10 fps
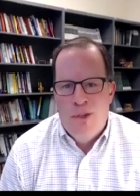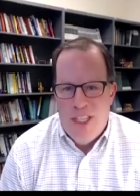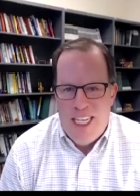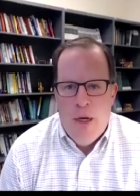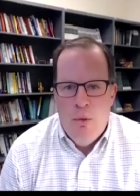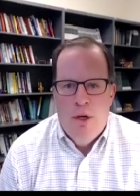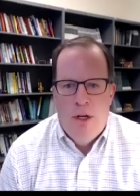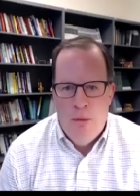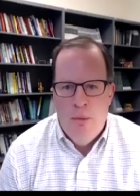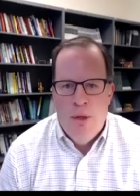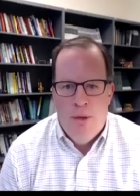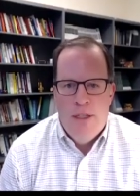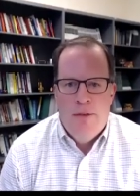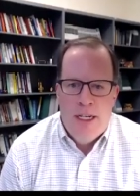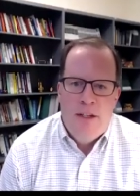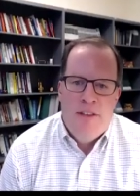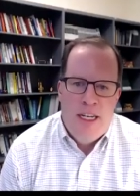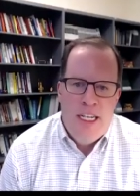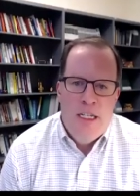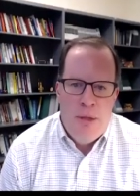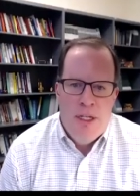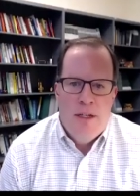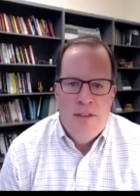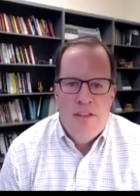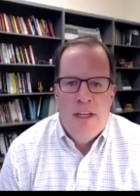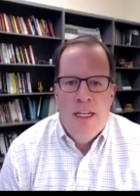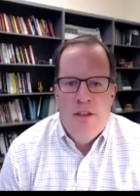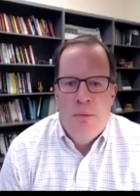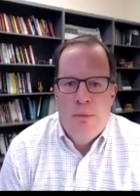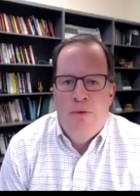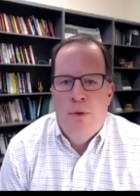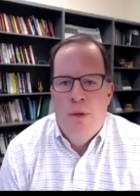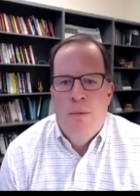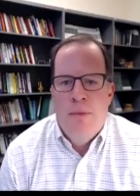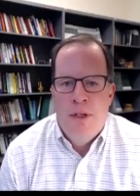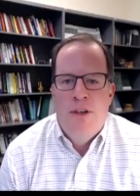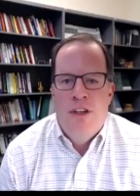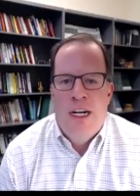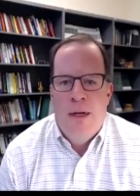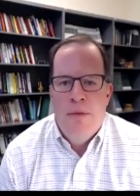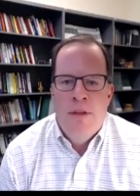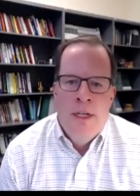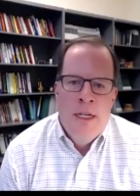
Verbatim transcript: really can't work remotely, right? Because they need to be on site to perform their jobs.